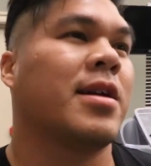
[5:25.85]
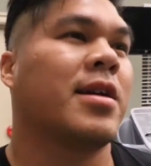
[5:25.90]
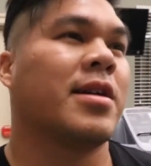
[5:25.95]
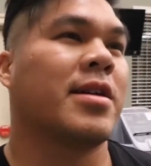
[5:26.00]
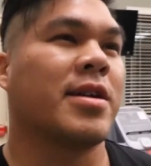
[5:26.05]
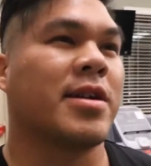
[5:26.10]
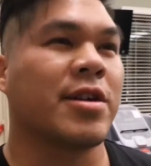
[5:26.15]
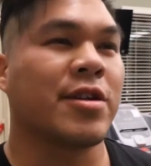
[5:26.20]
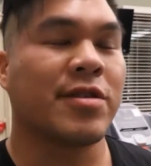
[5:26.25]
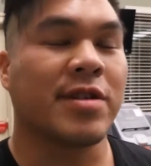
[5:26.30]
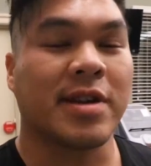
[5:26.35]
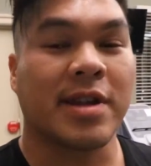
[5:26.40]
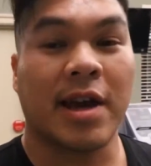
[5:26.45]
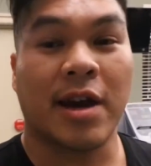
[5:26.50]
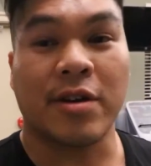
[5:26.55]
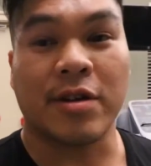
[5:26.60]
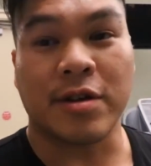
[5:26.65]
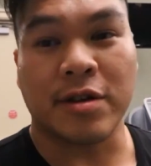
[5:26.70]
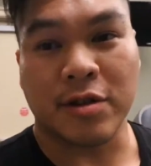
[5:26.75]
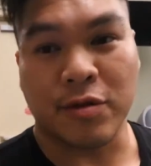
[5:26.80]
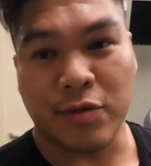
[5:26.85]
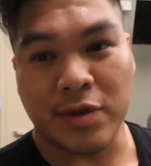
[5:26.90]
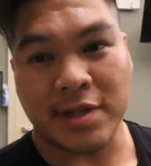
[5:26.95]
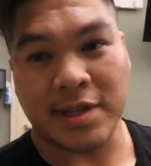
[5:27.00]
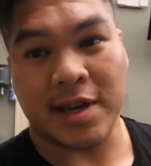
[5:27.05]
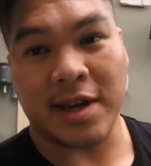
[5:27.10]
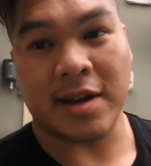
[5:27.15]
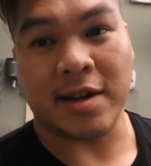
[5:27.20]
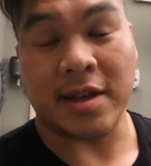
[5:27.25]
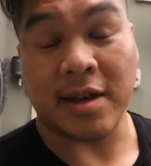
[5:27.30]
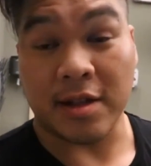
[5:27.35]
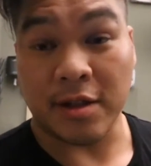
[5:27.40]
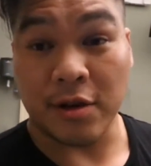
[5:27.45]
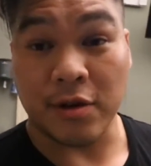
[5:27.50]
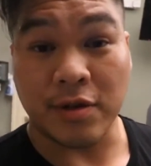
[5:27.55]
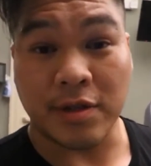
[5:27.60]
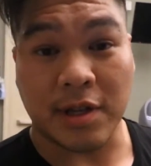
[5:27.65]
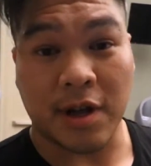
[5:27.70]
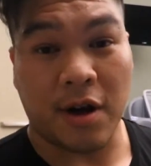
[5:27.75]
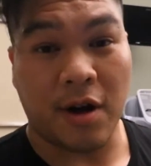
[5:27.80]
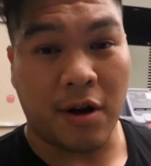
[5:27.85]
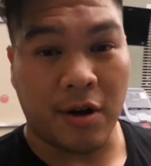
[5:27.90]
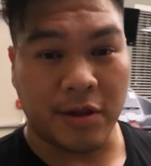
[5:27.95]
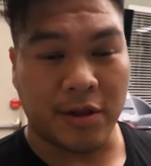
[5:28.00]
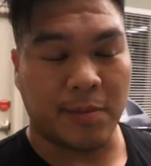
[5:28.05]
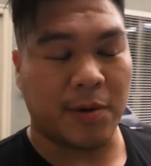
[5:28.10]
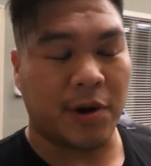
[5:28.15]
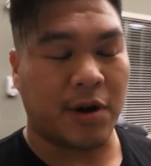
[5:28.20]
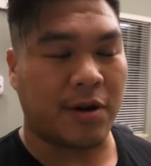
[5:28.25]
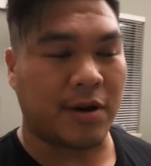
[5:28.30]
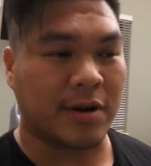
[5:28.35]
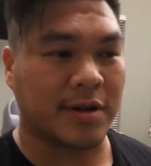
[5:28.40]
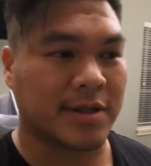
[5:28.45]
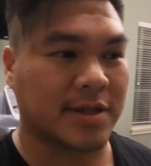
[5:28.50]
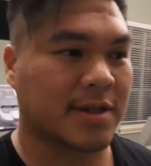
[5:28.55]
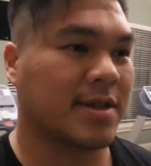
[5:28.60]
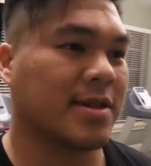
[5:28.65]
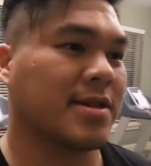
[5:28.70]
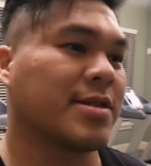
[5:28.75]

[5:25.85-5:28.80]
And I know that down here in Louisiana, they closed all the bars.